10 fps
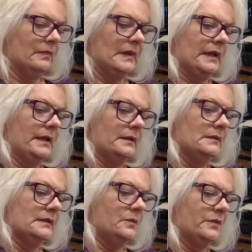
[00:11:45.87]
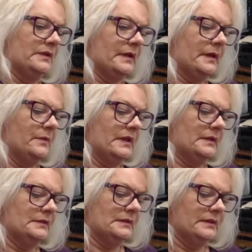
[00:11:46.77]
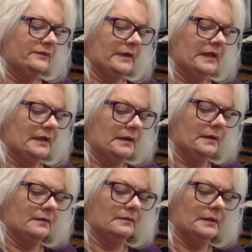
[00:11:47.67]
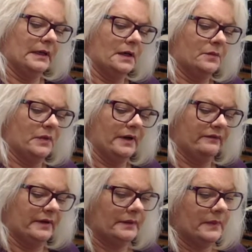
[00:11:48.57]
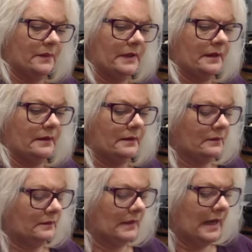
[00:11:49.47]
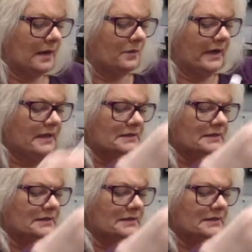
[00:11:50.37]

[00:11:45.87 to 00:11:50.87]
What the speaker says: and double time it and see if we can get an ombre effect, maybe. You know, not ombre, because